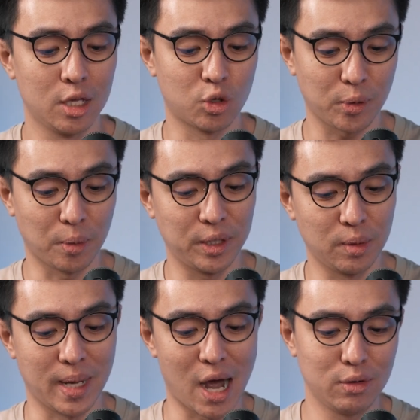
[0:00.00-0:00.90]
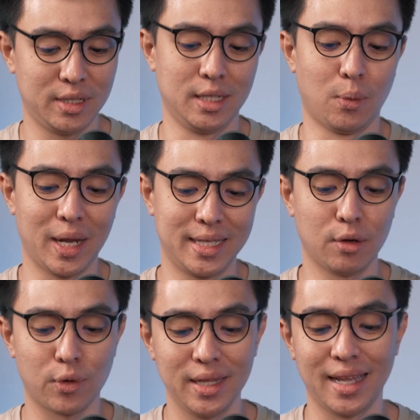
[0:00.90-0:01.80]
supercomputer will be housed in the
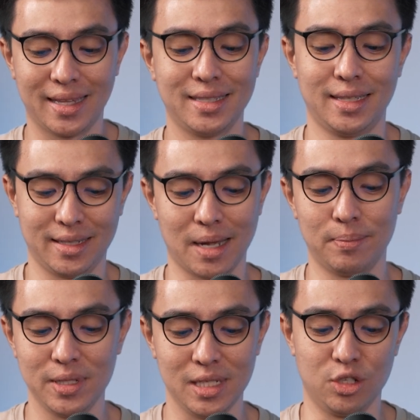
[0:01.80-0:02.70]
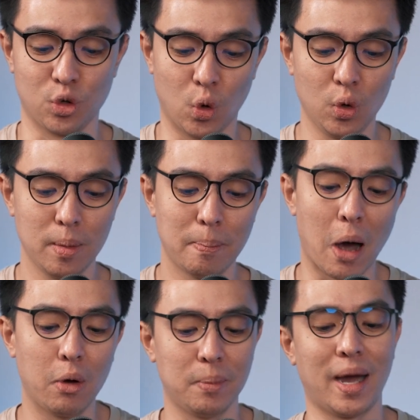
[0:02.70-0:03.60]
YTL Green Data Center campus in Johor,
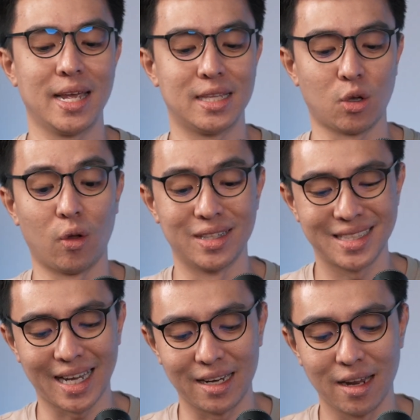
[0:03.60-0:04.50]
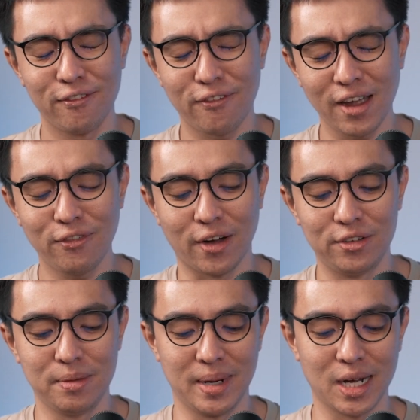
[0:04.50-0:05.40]
powered by its on-site
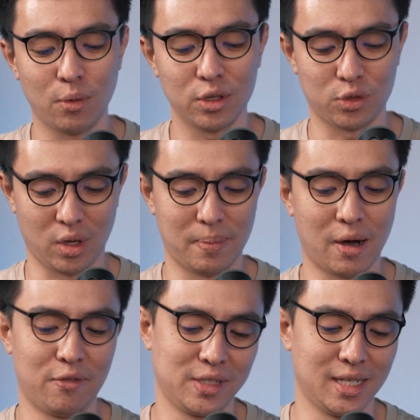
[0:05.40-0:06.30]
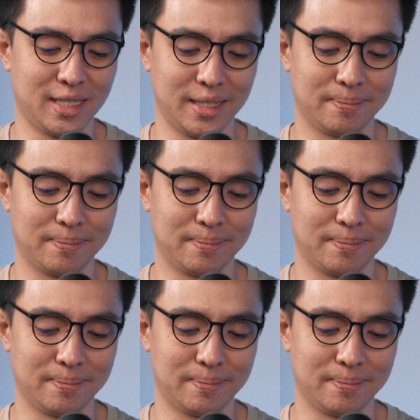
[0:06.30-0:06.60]
500 megawatt solar power facility.